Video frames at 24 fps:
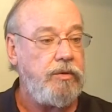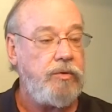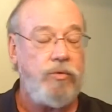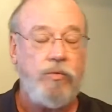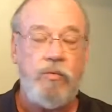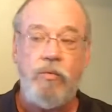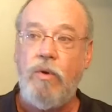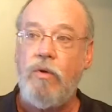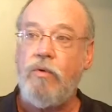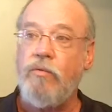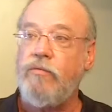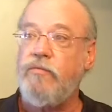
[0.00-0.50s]
you
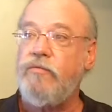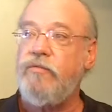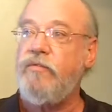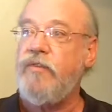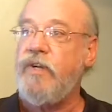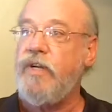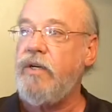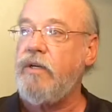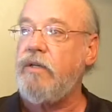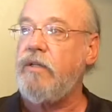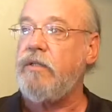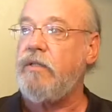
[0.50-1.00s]
won't
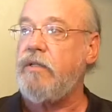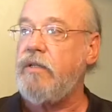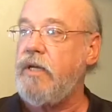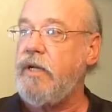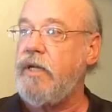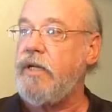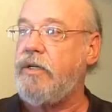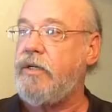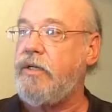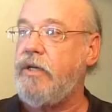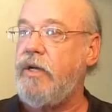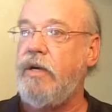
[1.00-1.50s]
fear the
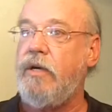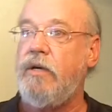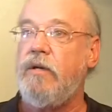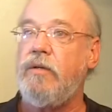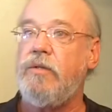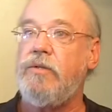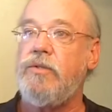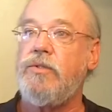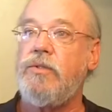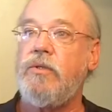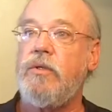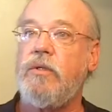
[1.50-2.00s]
night
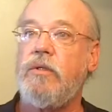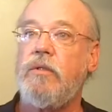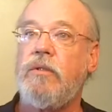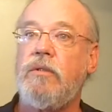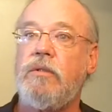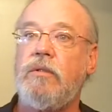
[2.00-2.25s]
terrors